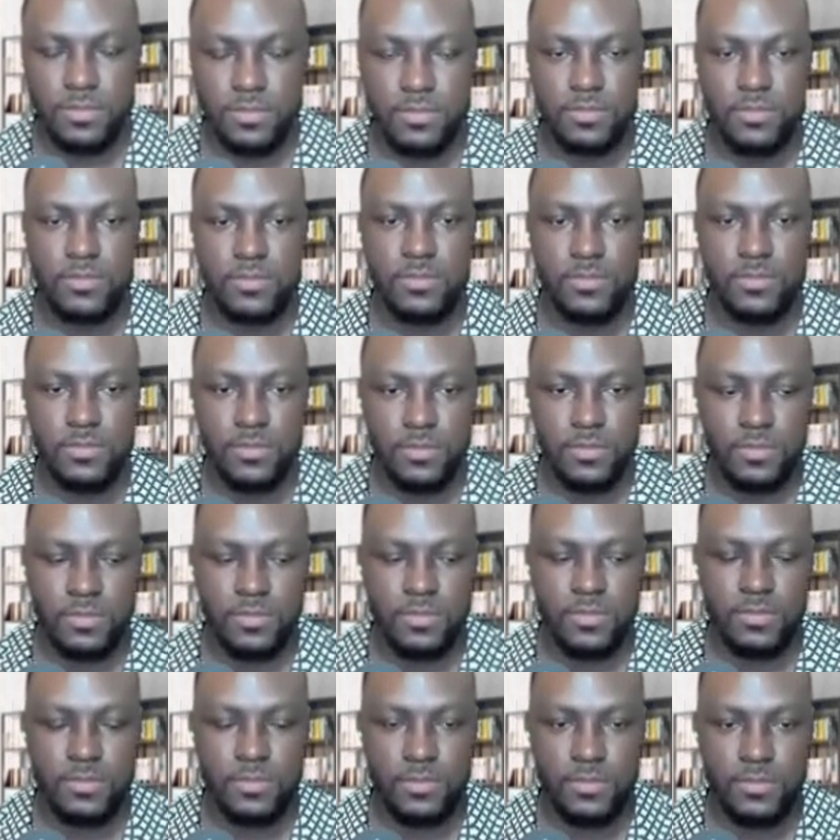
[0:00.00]

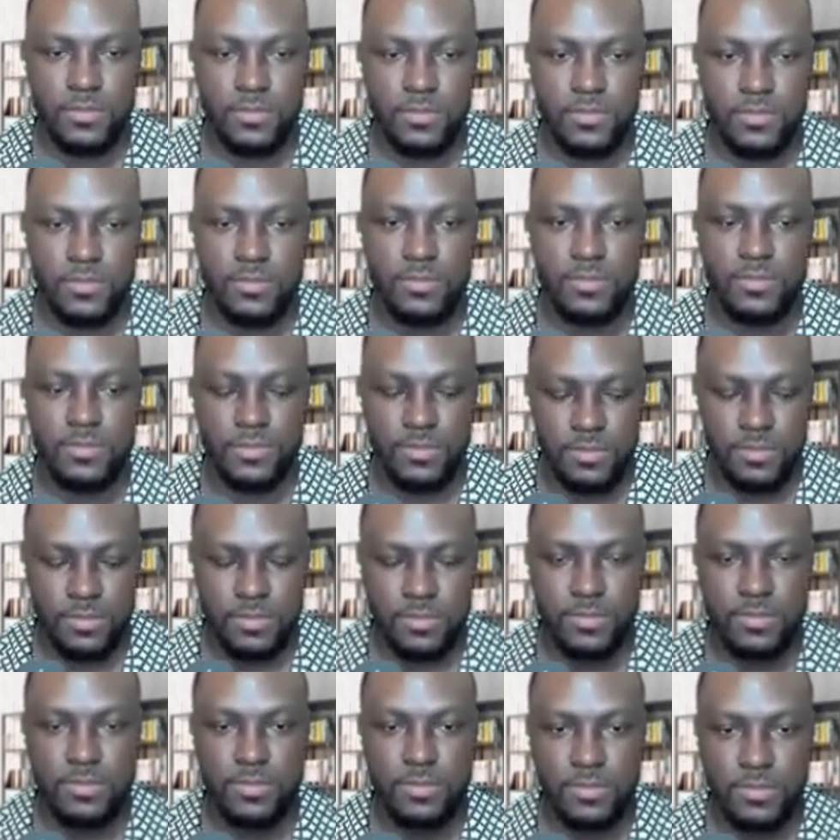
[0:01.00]

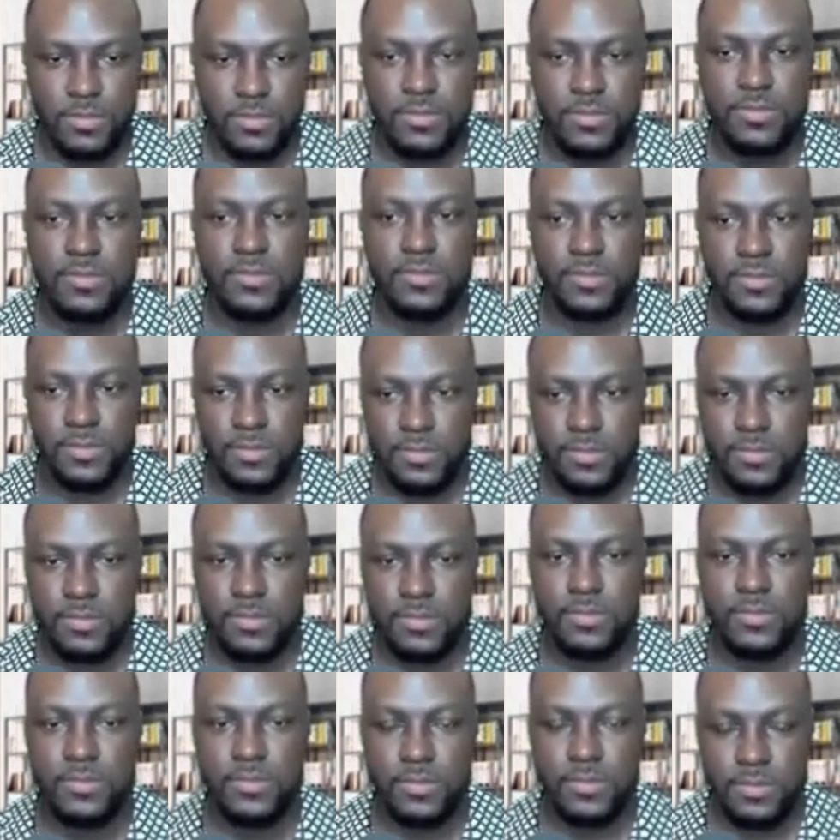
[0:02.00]

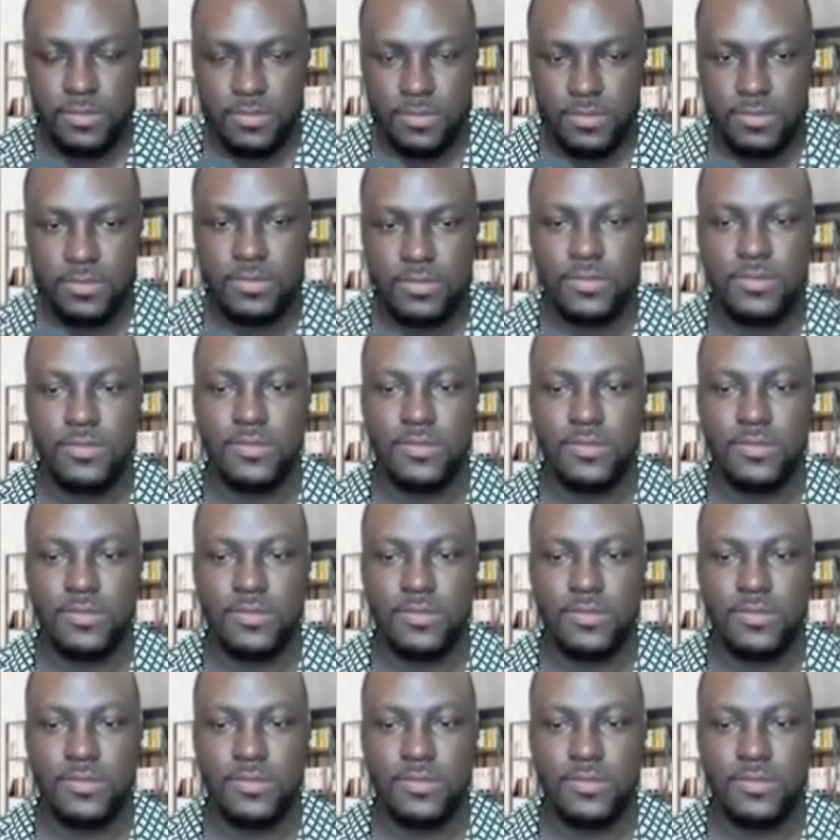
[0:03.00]
(not speaking)